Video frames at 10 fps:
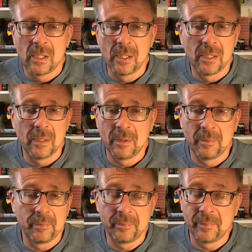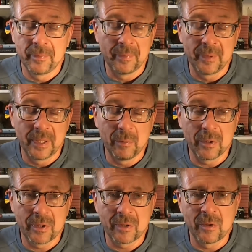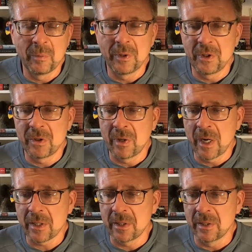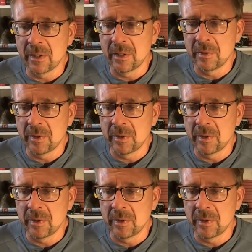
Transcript: um, that was extremely distracting,